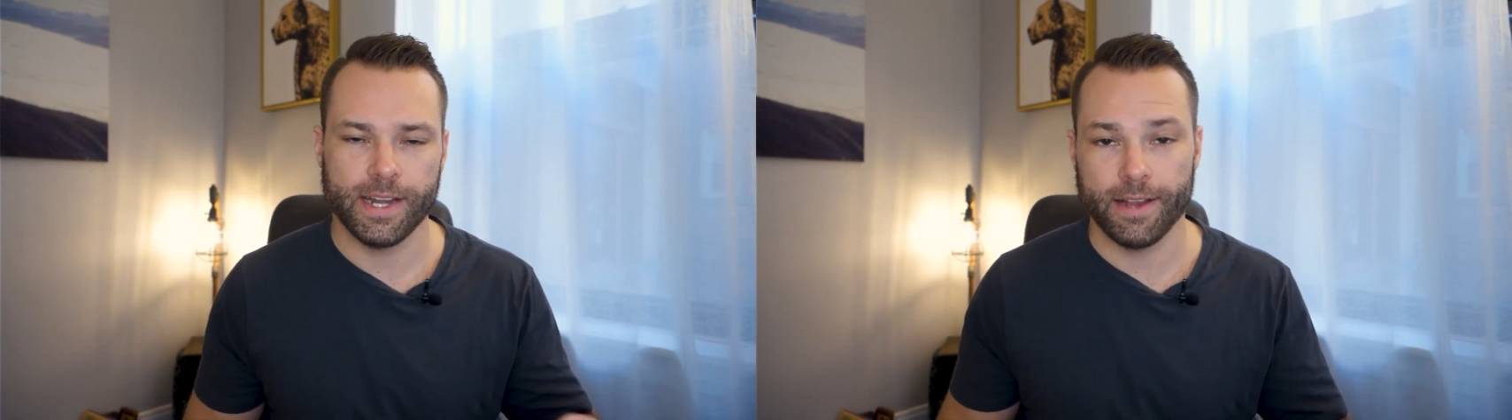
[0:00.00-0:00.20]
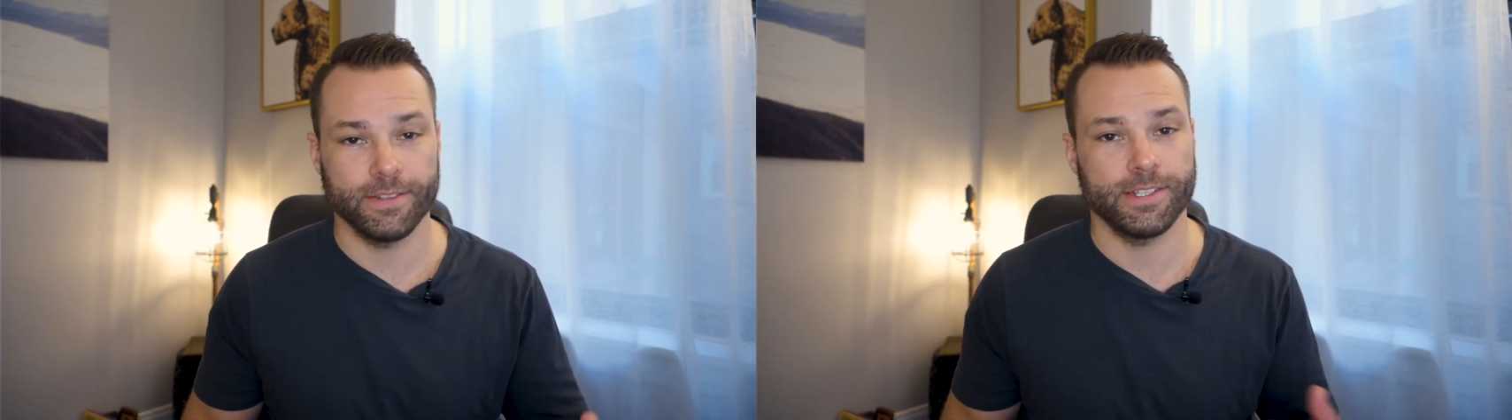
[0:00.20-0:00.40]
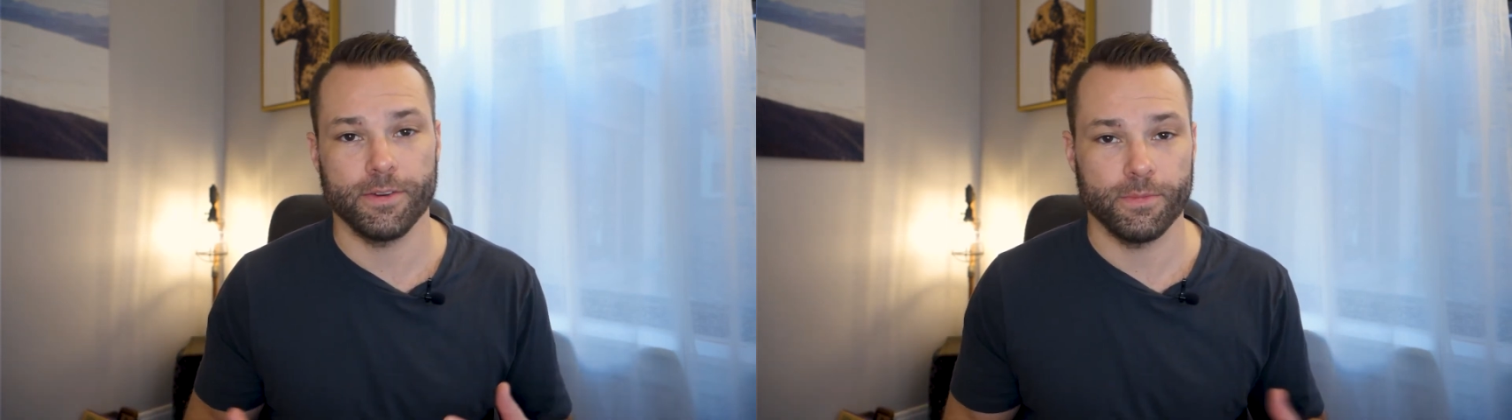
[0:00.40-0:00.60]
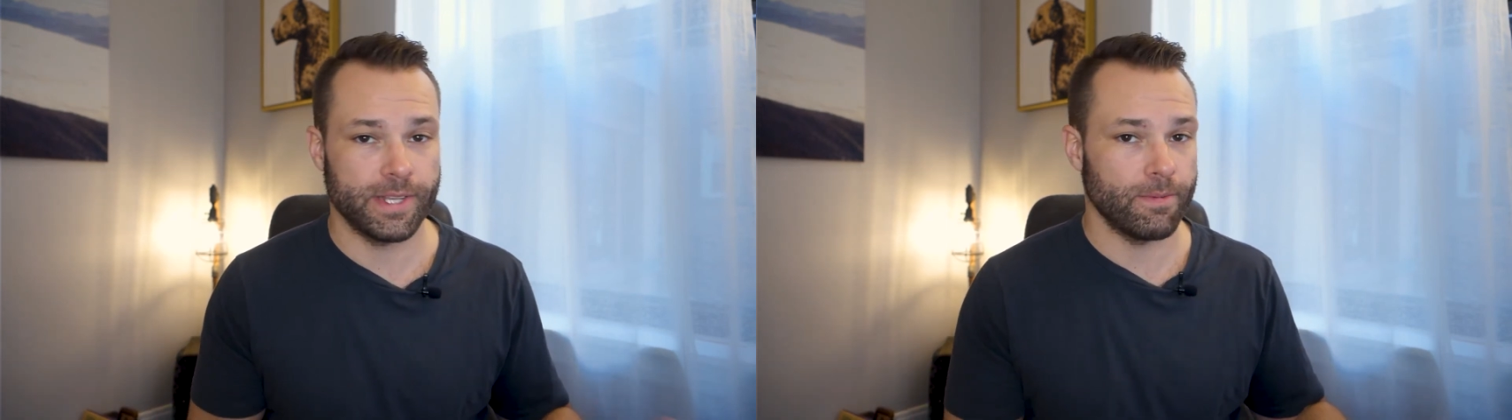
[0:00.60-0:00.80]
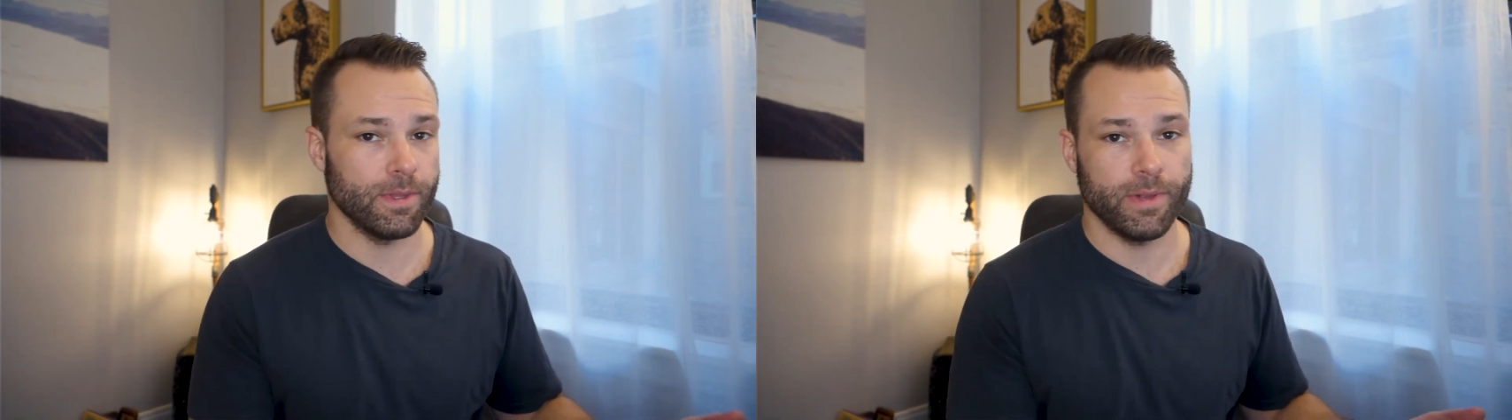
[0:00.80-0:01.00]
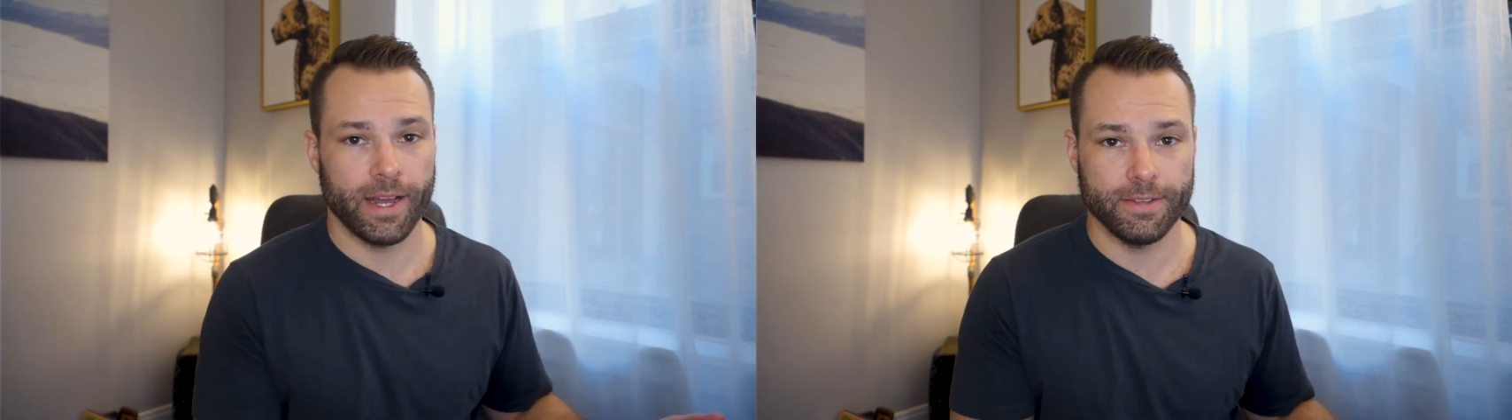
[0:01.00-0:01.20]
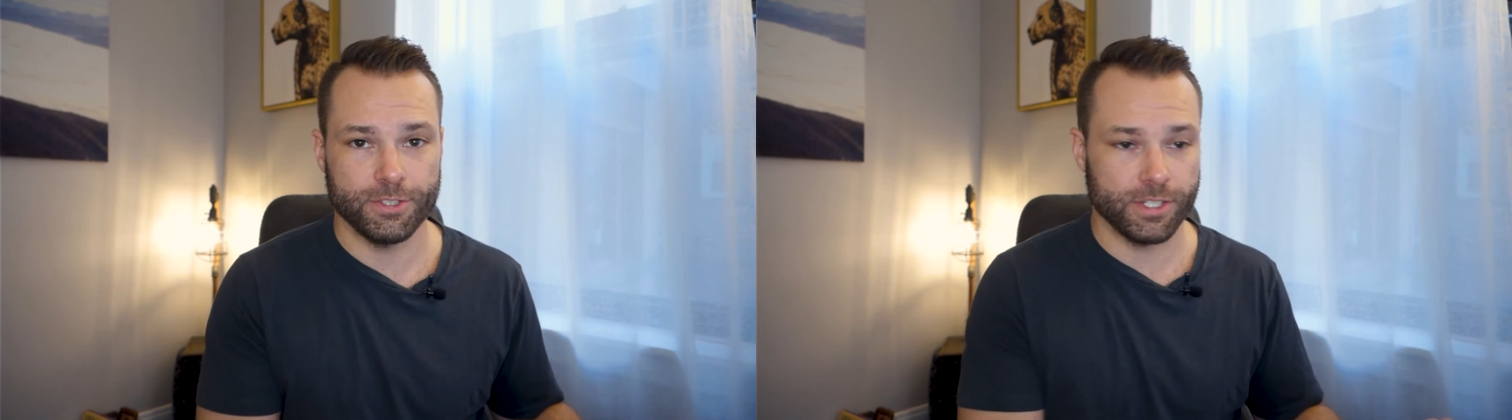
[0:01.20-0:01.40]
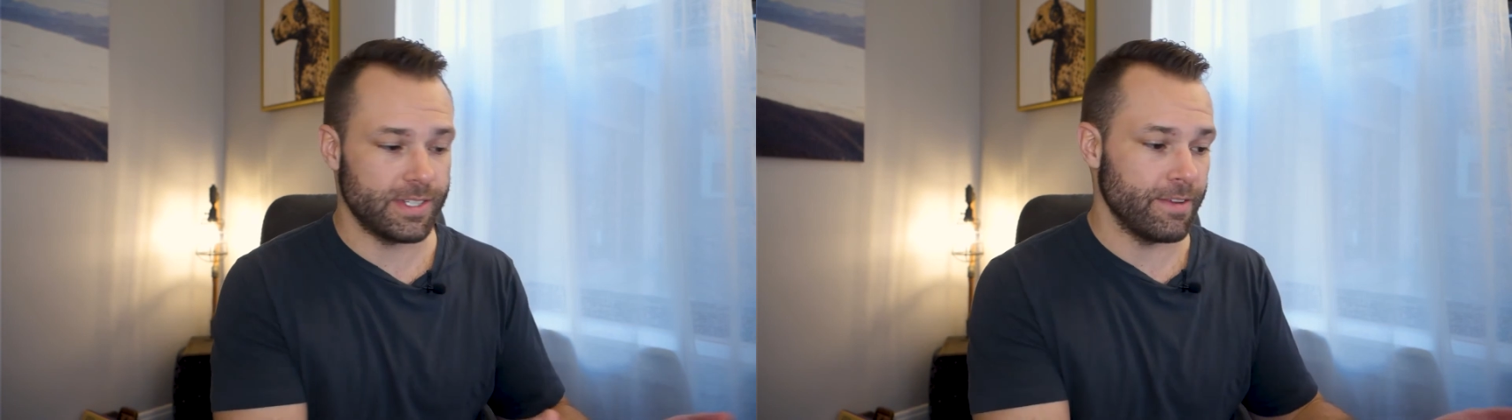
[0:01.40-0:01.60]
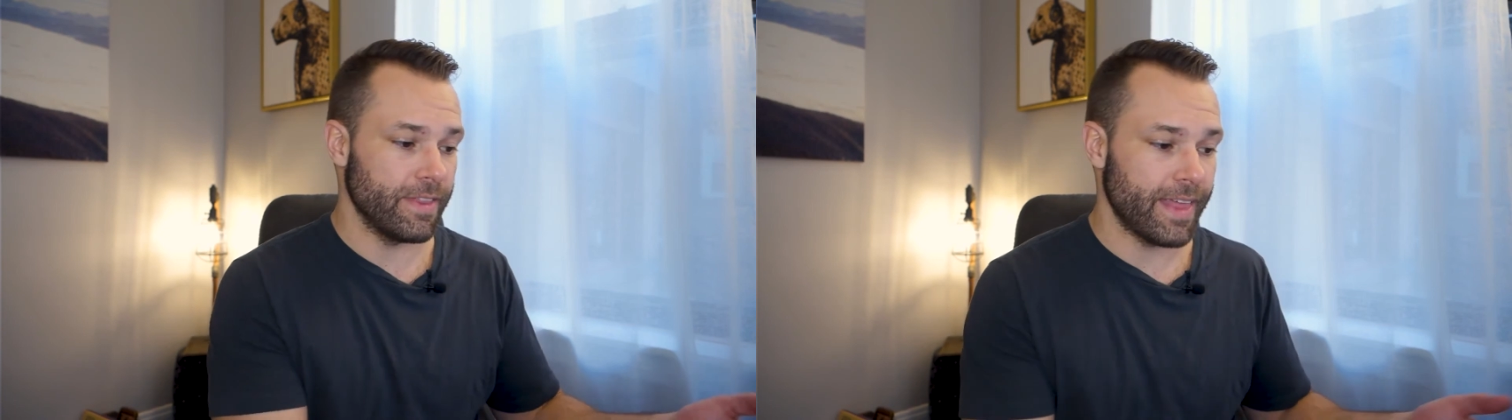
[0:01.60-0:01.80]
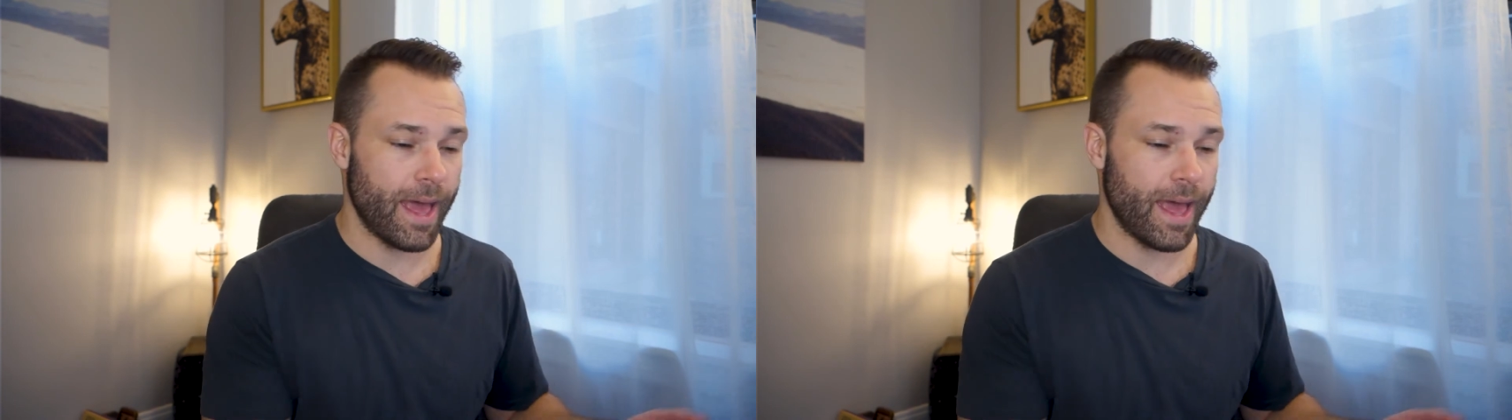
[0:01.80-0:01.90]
And I actually was able to apply just even